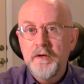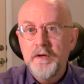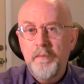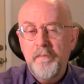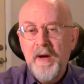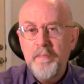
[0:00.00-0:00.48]

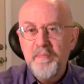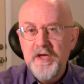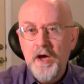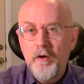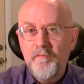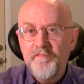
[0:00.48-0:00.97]
It might be
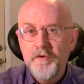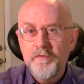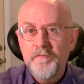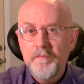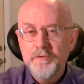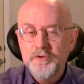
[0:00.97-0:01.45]

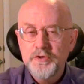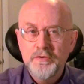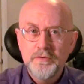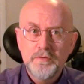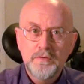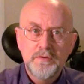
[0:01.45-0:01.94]
helpful
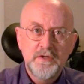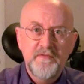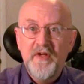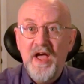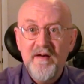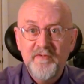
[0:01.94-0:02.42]
to,
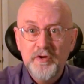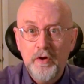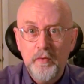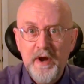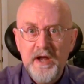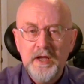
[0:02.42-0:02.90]
if you haven't
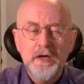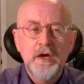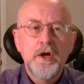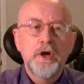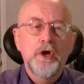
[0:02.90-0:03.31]
already,